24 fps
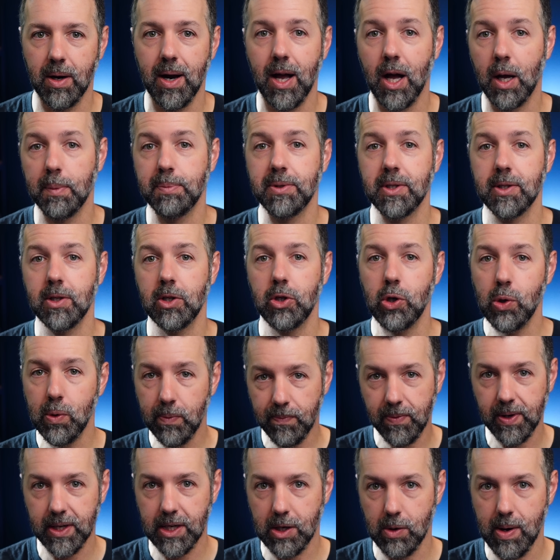here helps
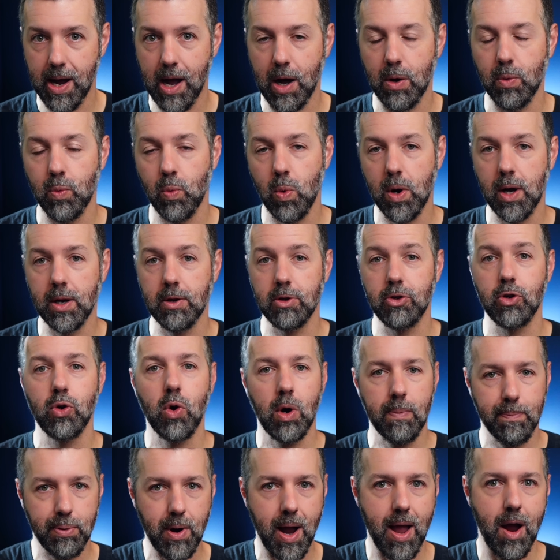you figure out what
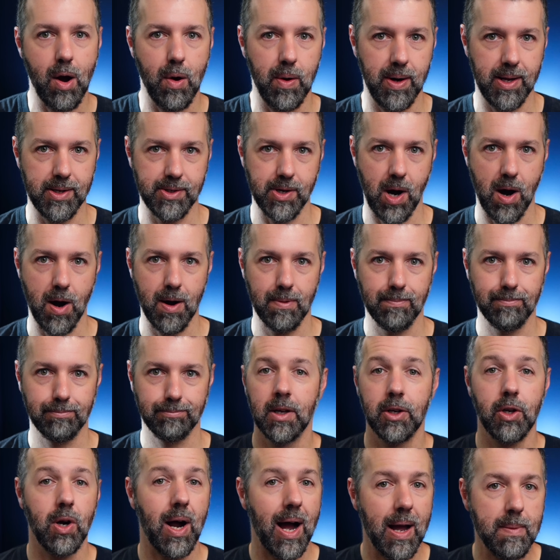your priorities are.
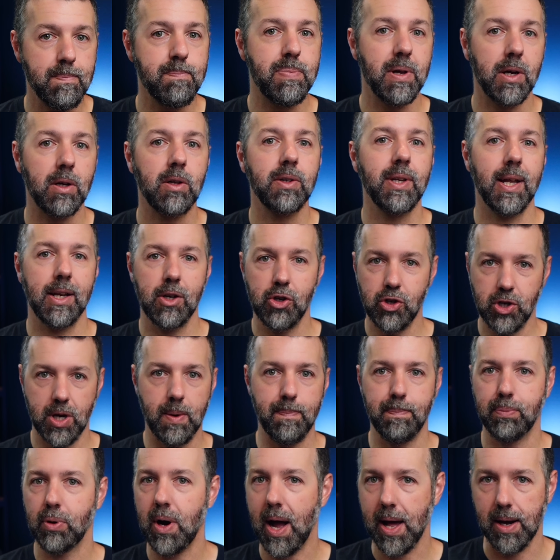You know, I build and
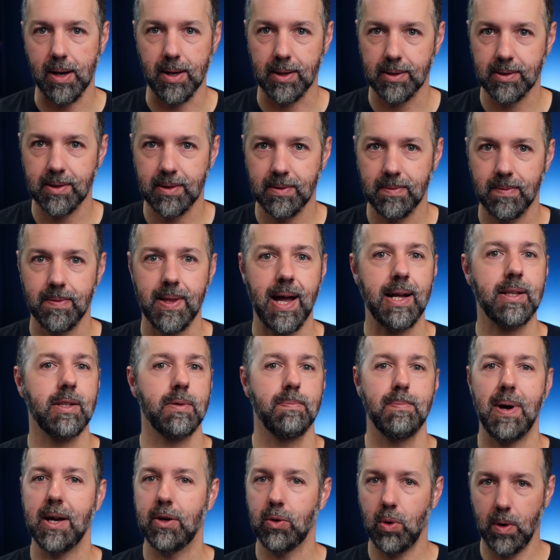ship products.
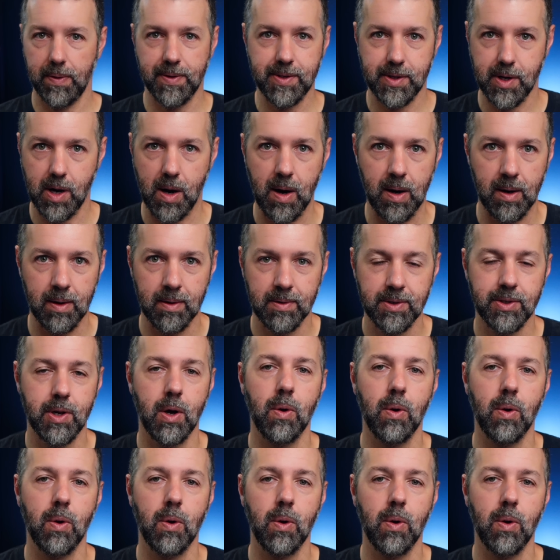That's my North Star.